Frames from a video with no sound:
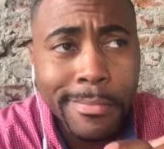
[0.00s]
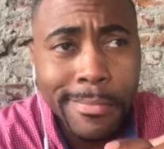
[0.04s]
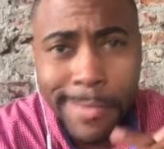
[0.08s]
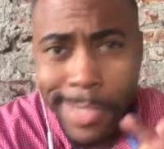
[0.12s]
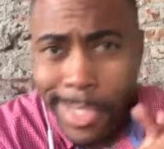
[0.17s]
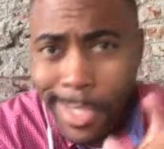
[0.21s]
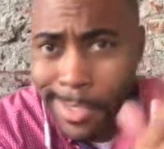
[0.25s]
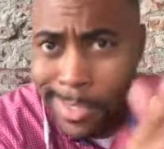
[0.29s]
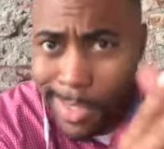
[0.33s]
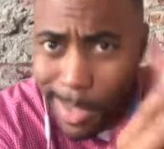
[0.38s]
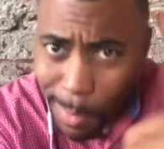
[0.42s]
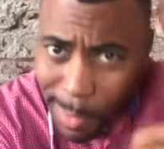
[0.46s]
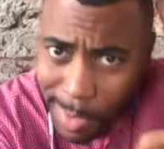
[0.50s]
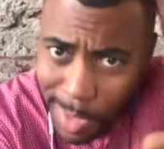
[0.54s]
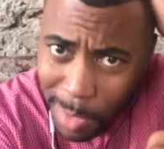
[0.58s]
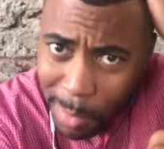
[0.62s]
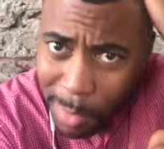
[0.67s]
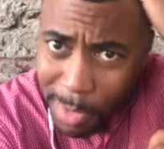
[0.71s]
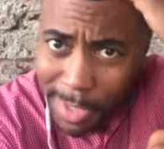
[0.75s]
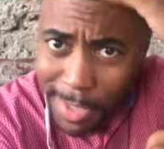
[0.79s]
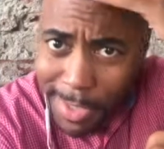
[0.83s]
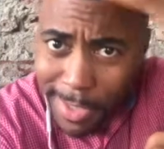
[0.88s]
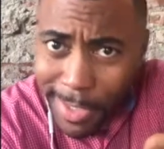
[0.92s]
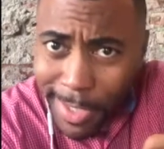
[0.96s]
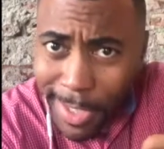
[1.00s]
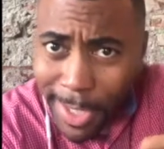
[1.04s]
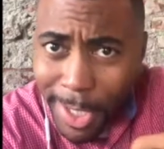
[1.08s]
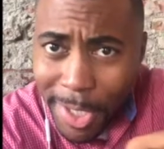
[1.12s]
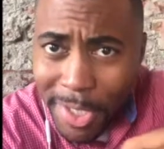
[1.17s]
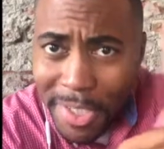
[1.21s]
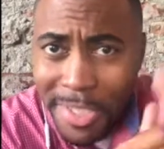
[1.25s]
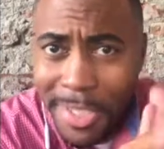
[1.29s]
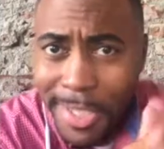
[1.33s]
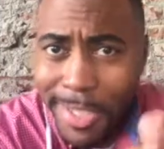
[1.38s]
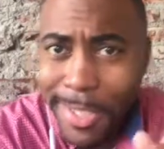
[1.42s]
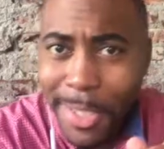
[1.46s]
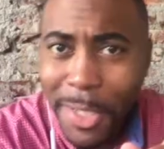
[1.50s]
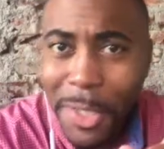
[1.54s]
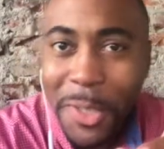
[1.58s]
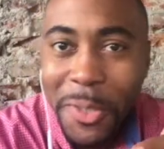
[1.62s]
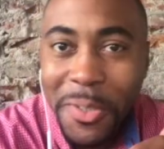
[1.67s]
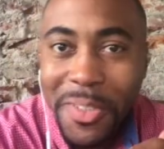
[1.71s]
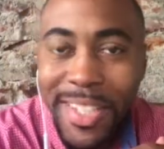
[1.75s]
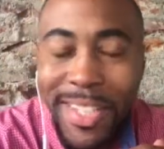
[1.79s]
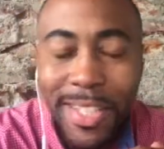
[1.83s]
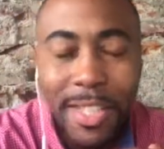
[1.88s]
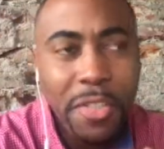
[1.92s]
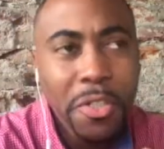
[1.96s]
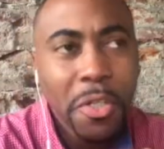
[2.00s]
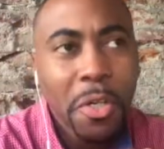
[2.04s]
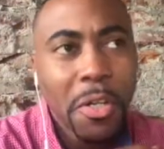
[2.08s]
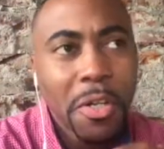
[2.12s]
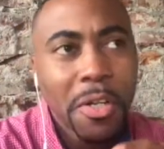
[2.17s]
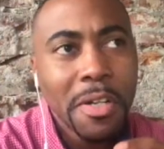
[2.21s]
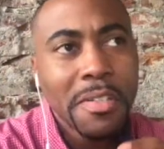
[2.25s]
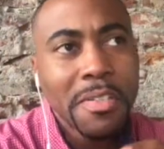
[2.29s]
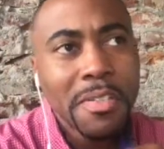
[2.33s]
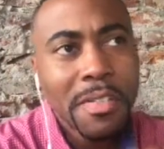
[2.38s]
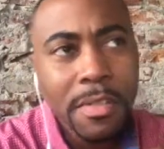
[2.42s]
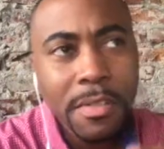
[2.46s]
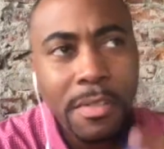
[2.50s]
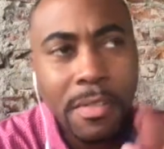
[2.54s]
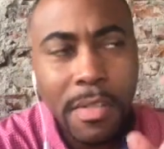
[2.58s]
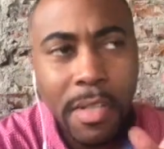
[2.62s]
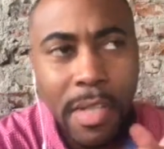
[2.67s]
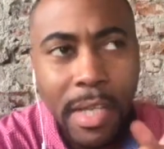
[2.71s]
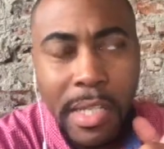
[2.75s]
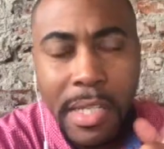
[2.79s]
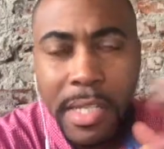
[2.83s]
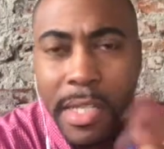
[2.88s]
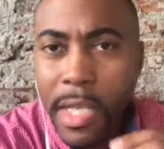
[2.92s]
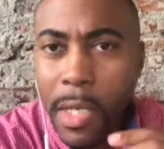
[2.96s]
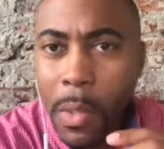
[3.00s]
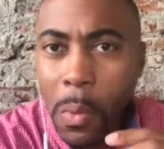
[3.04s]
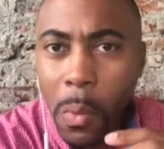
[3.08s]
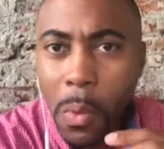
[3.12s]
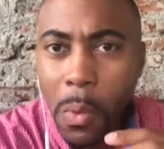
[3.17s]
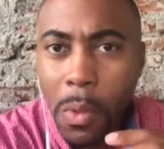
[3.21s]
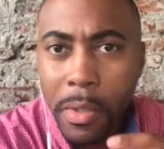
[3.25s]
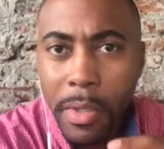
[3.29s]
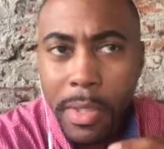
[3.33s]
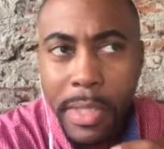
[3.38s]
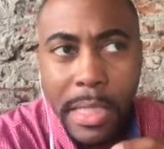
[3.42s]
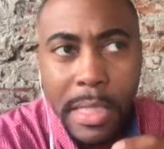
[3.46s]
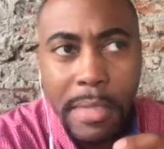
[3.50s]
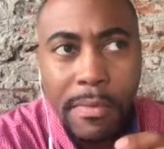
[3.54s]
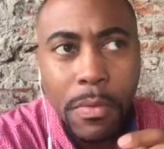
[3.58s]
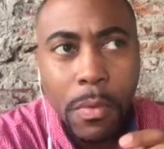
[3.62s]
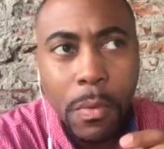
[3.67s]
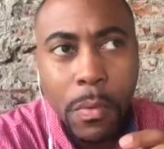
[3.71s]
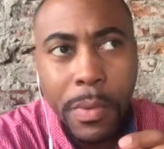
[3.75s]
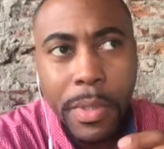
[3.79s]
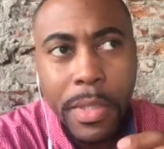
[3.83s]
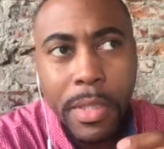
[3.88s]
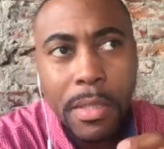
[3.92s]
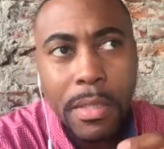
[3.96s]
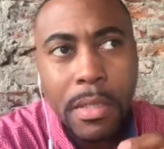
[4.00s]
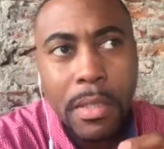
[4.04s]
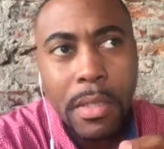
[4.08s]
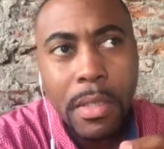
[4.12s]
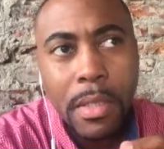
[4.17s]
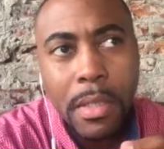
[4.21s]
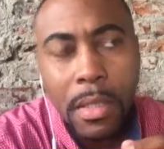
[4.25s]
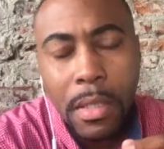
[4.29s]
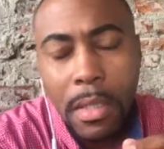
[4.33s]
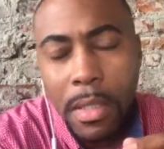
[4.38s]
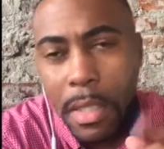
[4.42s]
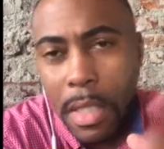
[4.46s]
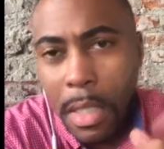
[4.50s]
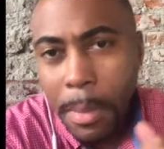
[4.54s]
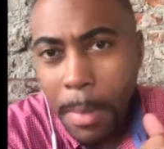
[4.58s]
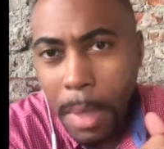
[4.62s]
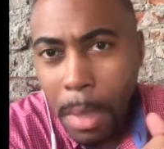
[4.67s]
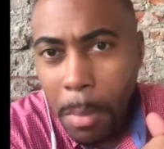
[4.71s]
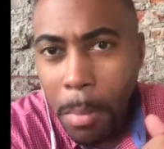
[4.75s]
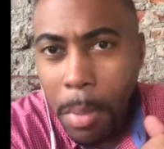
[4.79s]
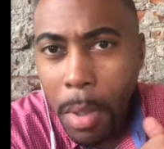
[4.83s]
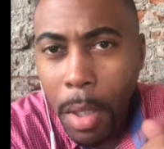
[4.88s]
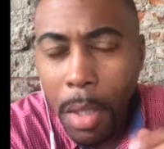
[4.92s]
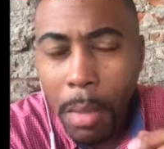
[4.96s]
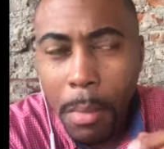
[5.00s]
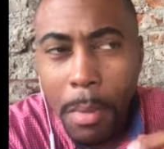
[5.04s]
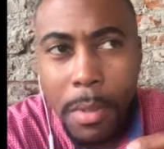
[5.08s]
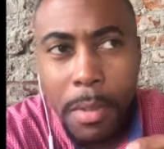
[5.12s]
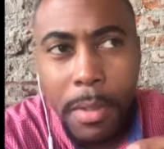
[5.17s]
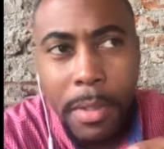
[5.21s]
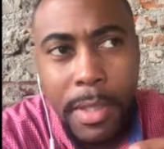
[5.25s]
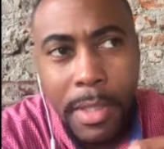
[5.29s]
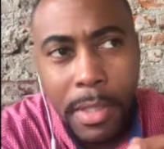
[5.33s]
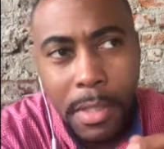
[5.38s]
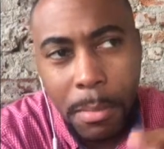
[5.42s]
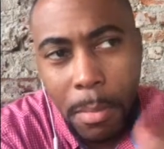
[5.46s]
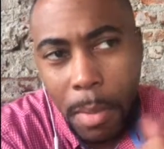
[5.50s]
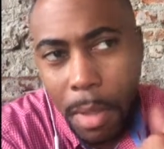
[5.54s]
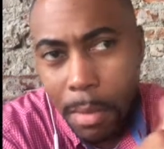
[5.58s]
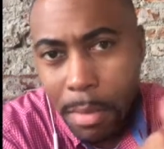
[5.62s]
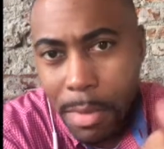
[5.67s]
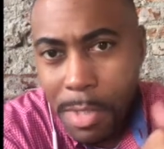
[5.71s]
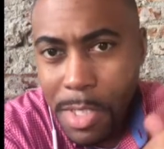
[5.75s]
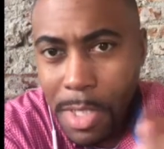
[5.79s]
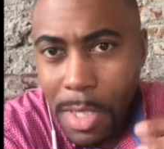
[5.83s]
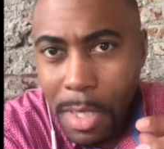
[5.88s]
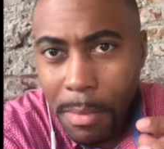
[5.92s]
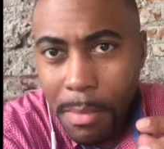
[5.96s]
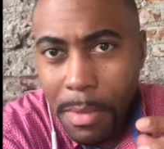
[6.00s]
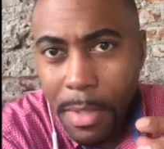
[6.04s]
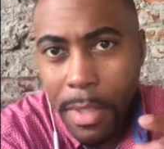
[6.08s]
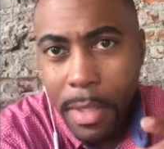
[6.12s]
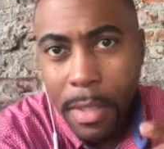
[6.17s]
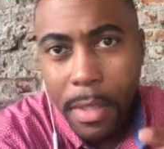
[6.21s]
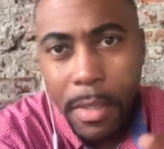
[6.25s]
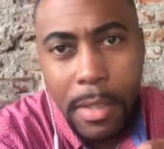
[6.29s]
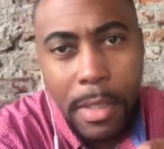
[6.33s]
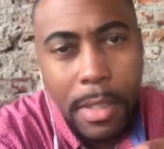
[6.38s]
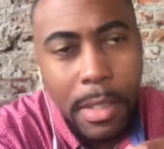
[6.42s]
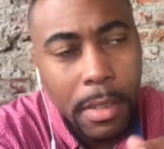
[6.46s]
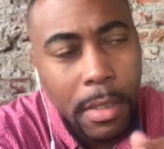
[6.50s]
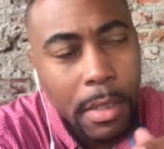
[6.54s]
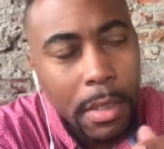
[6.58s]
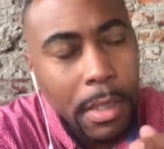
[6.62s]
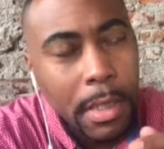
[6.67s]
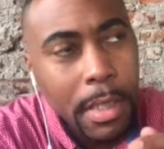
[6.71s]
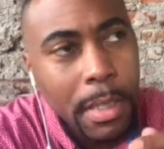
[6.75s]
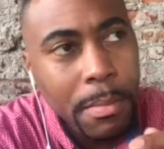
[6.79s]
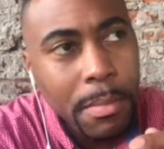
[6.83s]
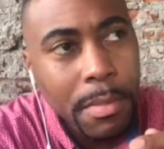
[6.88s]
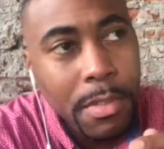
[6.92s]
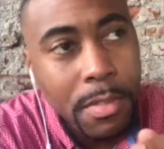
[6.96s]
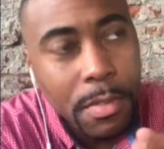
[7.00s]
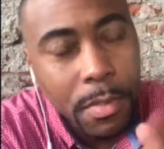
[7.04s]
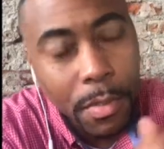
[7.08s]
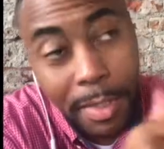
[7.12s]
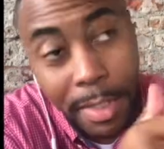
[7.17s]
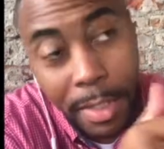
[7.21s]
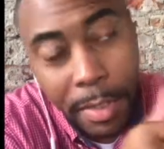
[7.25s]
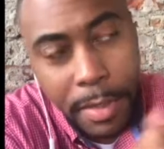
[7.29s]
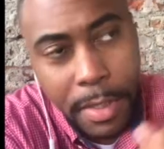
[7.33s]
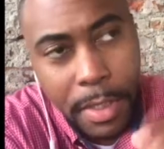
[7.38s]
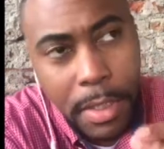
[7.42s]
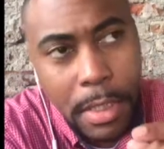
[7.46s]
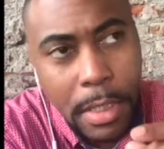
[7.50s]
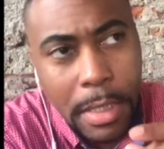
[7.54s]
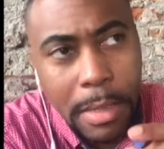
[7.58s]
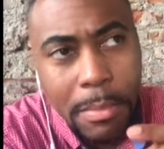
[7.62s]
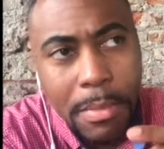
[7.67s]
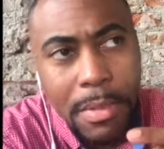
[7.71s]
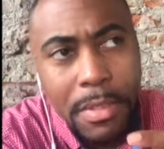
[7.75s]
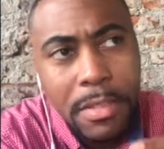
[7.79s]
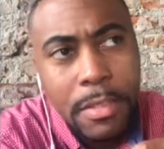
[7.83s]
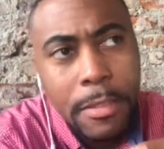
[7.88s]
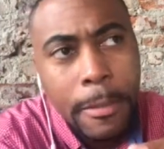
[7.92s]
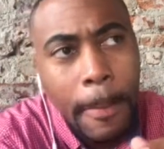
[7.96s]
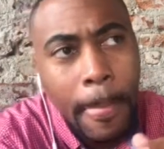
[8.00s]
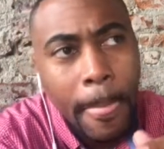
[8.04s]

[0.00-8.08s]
Yes, I was able to get the haircut, the whole 9 yards, and network even with my barber and the barber shop there in Columbus, or here in Columbus.